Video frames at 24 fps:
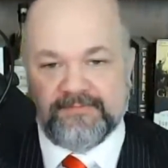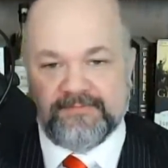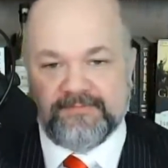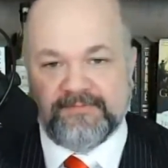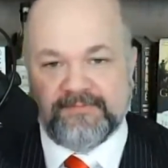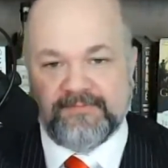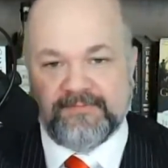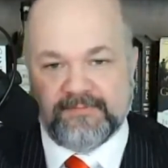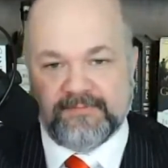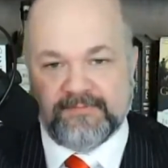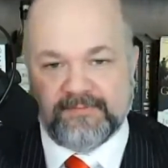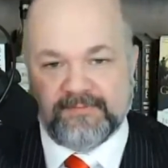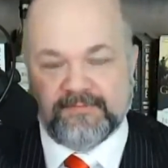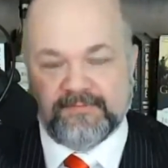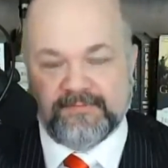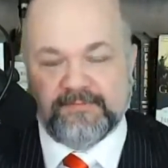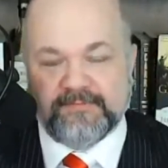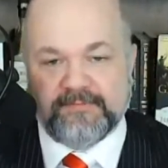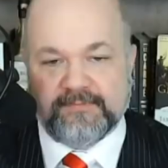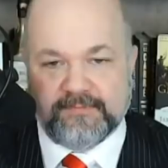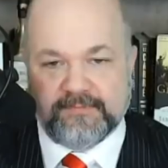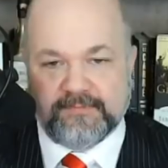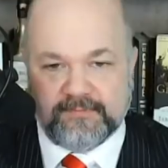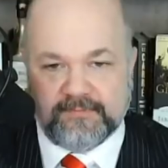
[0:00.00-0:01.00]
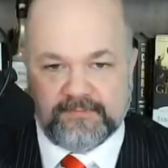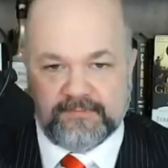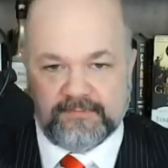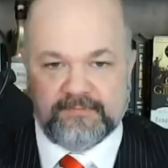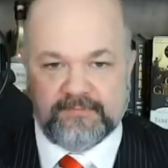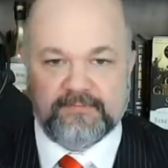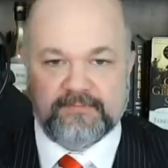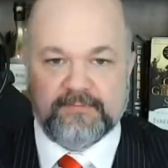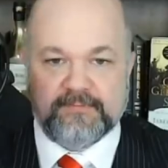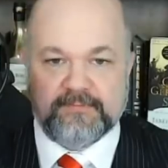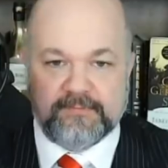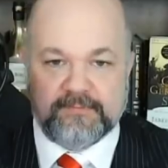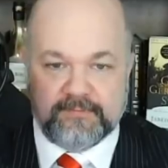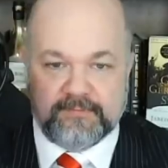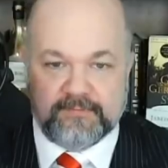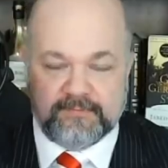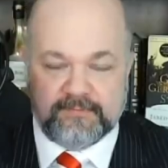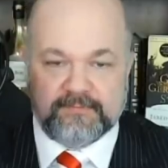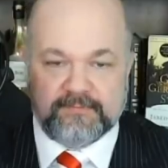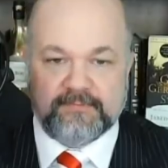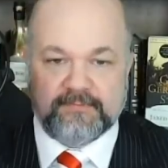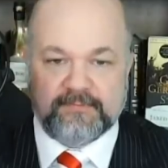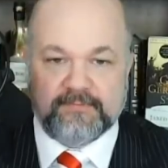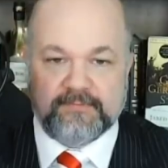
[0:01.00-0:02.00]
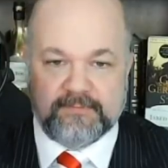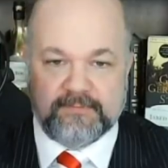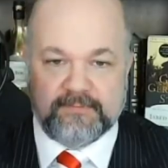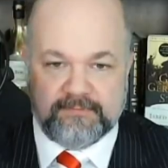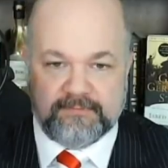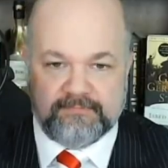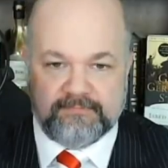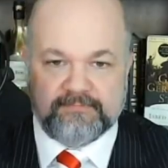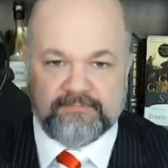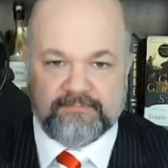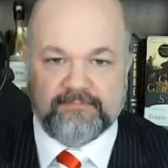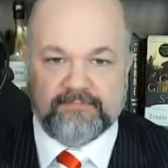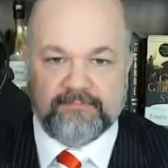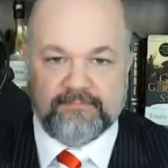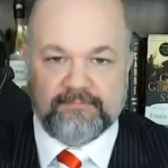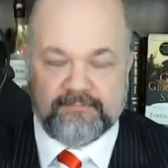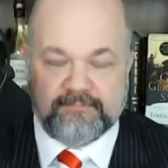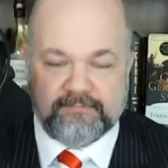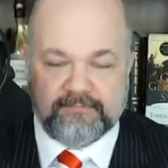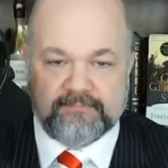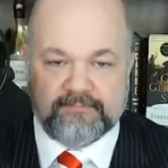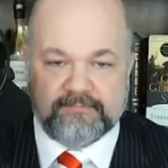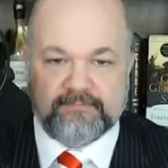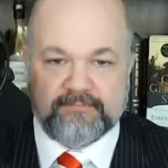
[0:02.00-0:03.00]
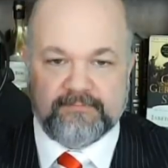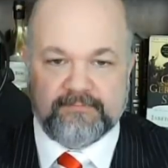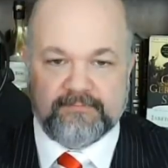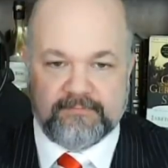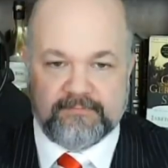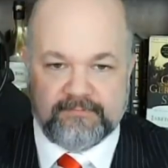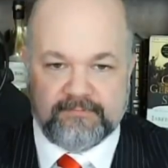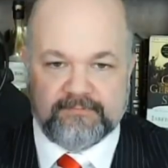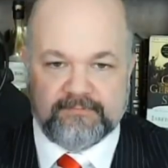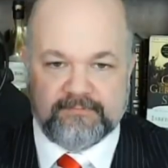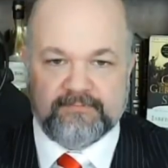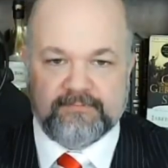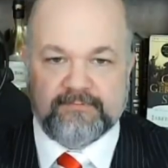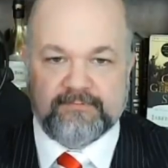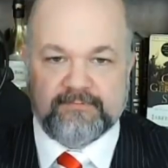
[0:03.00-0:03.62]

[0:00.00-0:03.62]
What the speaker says: No words are spoken by the person on screen.